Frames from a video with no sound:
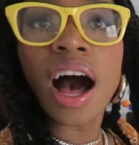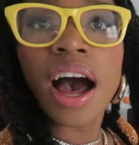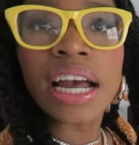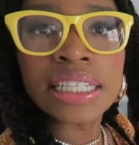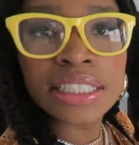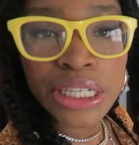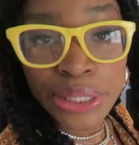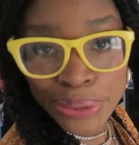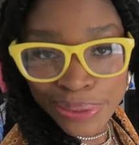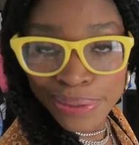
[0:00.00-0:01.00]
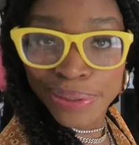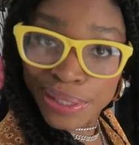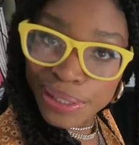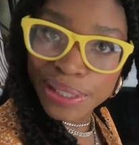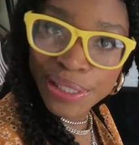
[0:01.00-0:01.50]
I know
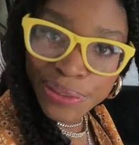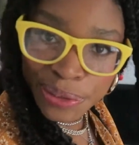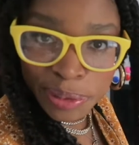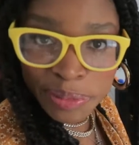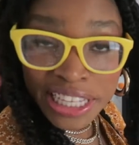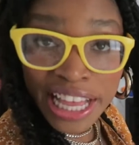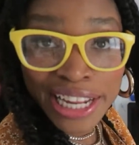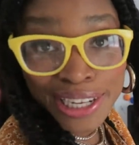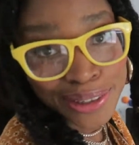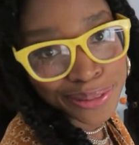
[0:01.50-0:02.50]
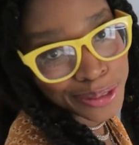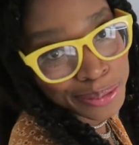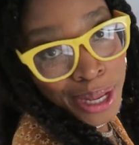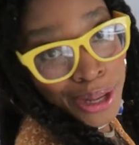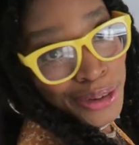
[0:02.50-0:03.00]
you remember that
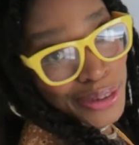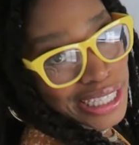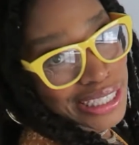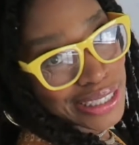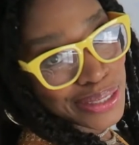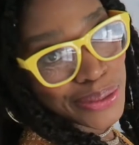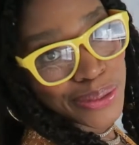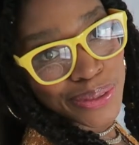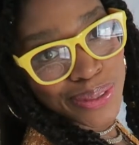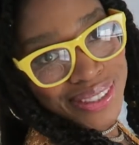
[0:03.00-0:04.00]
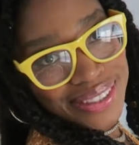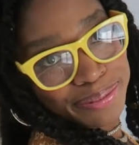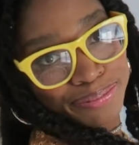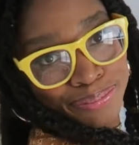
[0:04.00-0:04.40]
from grade school.